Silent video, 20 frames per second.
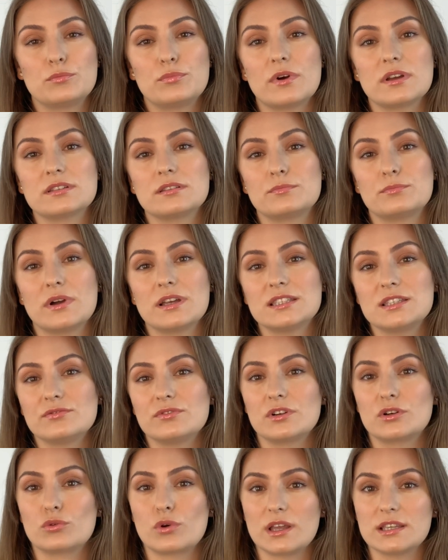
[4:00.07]

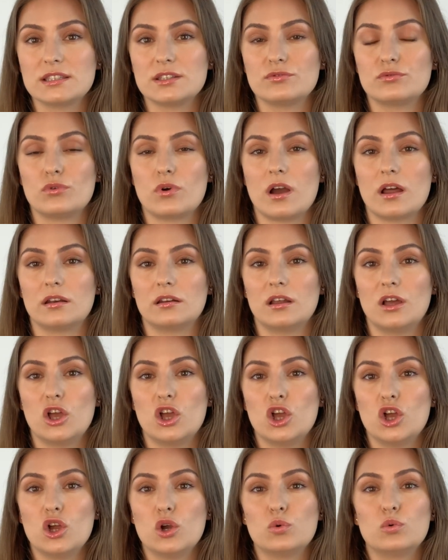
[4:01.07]
passive-aggressive one
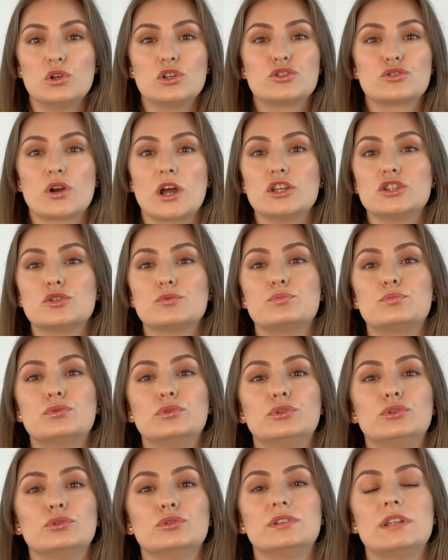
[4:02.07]
will try to
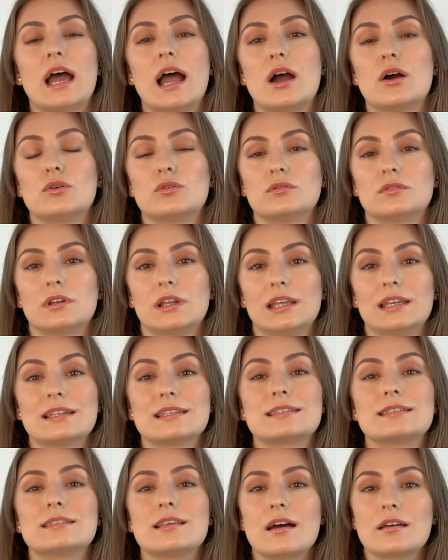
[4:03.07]
put you down in a
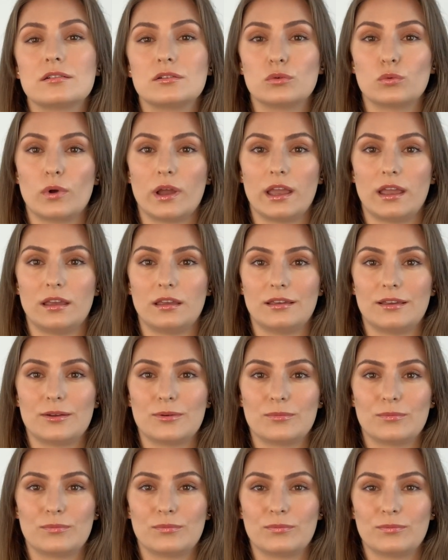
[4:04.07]
subtle way.
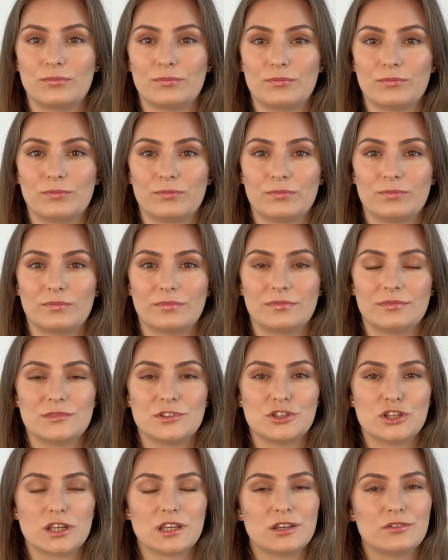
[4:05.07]

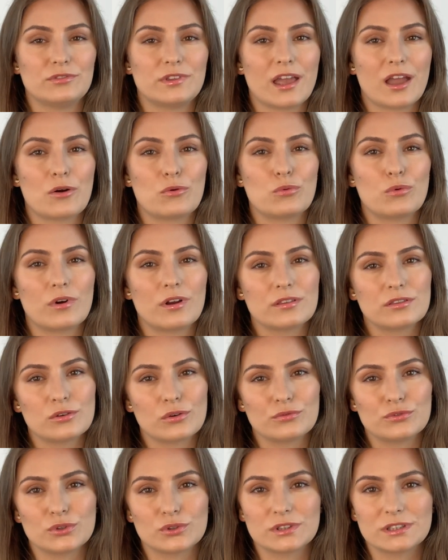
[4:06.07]
Check if they are worthy
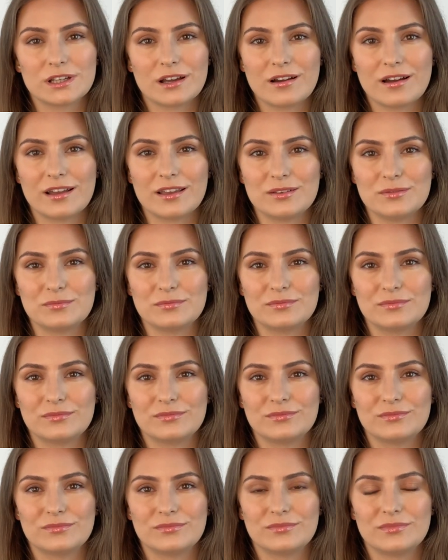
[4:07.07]
of your time
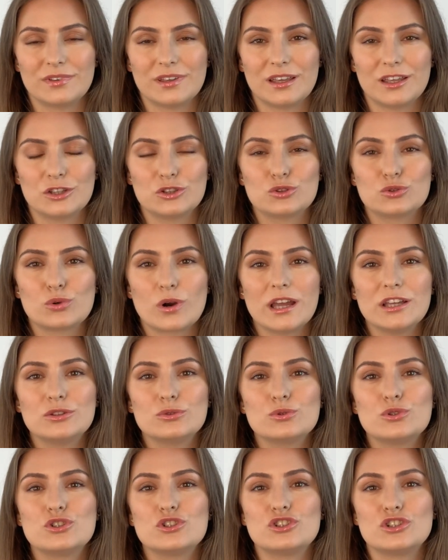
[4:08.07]
and try
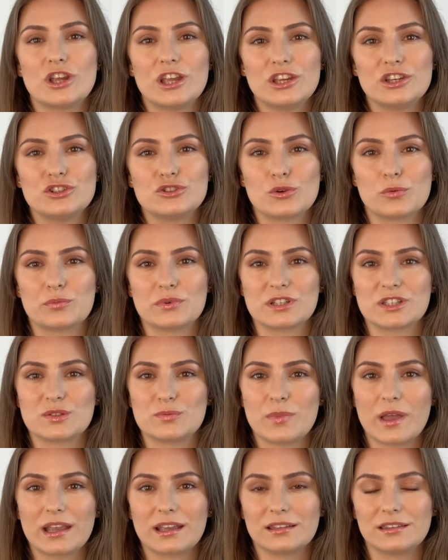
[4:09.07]
to change your
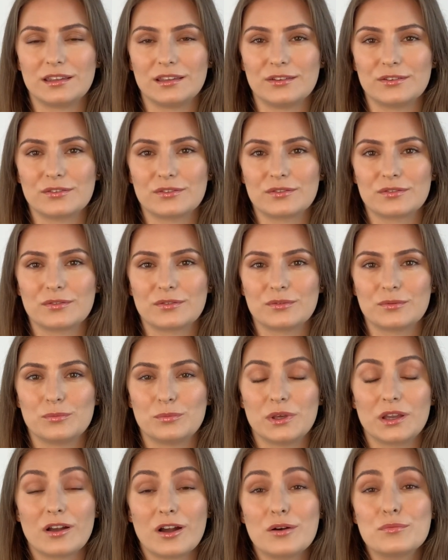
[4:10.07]
perspective.
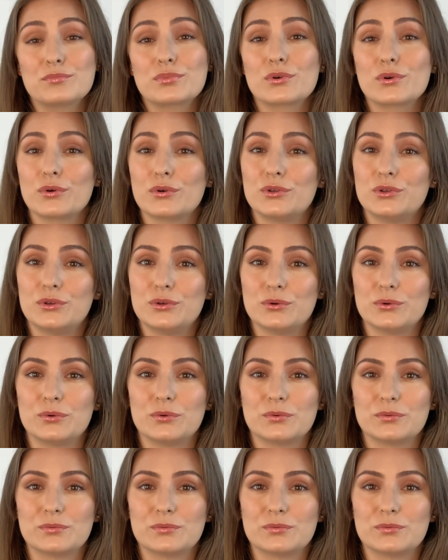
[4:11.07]
Become pro-you.